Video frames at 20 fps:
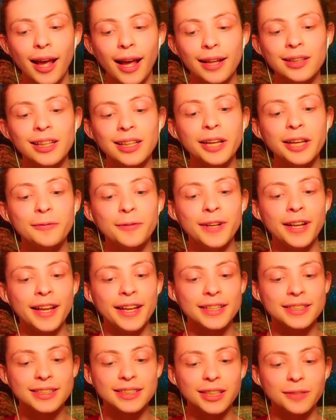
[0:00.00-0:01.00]
and live in
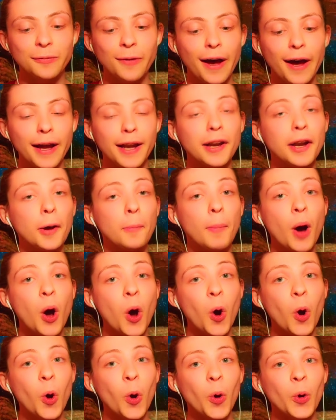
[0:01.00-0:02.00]
his divine
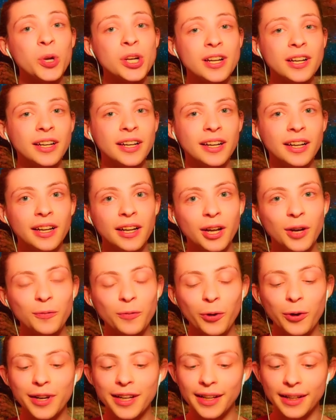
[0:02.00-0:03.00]
abode
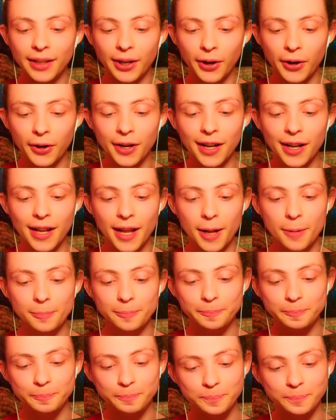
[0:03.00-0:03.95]
for eternity.